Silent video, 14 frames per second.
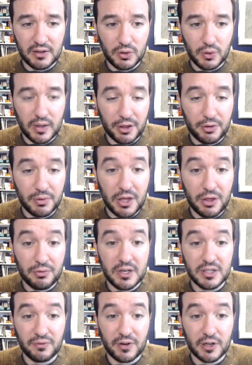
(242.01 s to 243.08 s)
who hit three
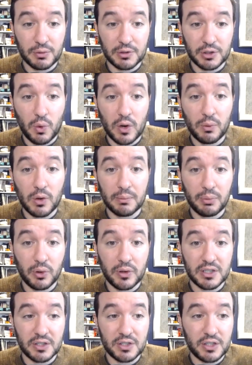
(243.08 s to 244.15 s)
threes and finished with 21
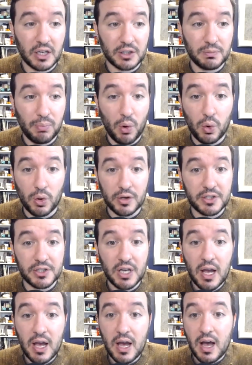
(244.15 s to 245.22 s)
points and six boards.
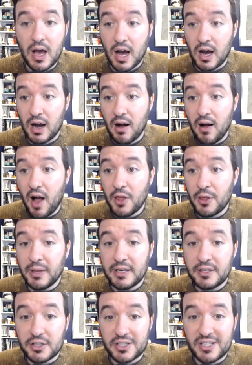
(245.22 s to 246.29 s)
Uh, on the
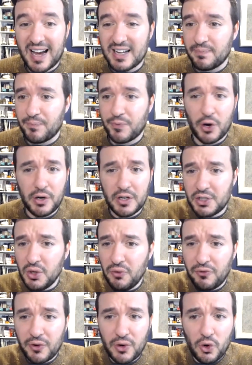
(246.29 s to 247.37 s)
Blazers side, 32
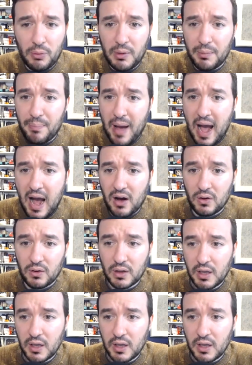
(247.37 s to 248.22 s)
for Norman Powell.